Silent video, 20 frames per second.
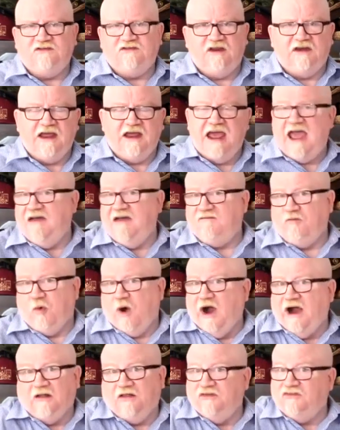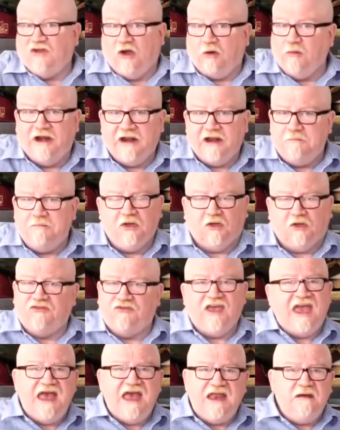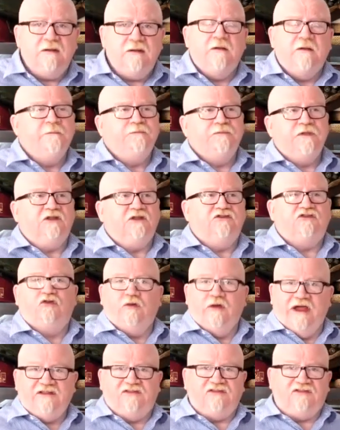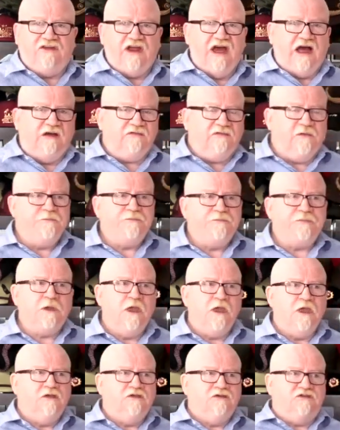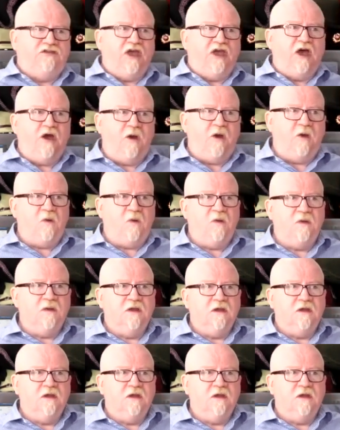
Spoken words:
today have wireless already built in. It's great stuff. So